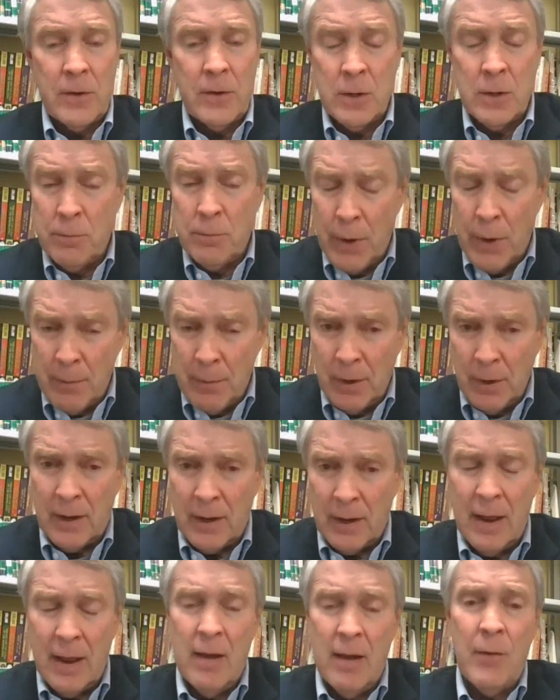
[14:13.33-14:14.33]
public
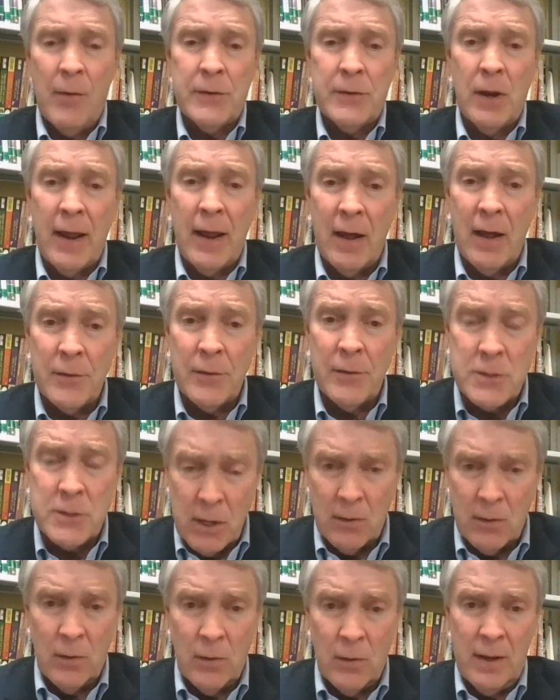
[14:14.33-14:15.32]
health, to health
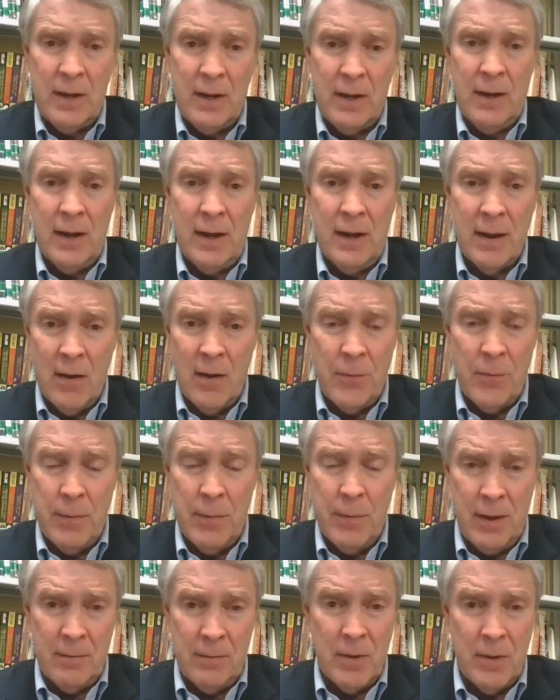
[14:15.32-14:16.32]
generally, and health
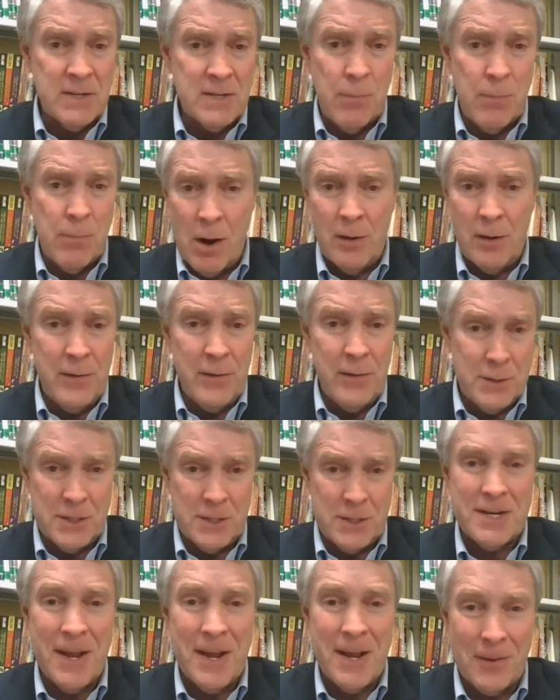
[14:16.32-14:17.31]
being much broader than
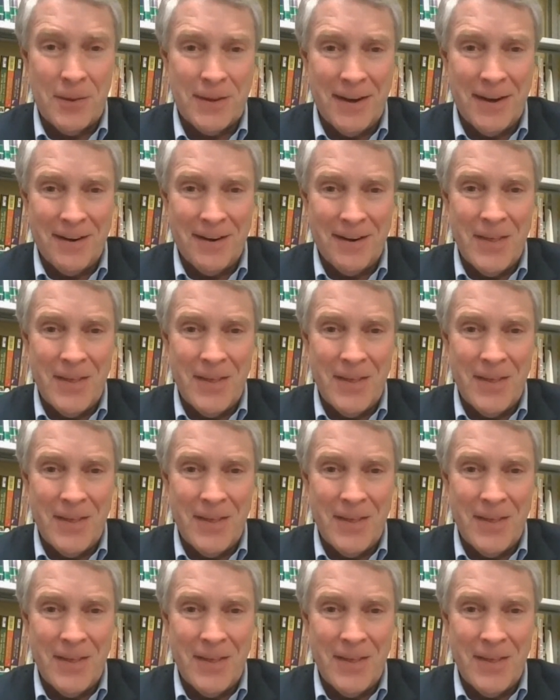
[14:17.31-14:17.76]
just health care.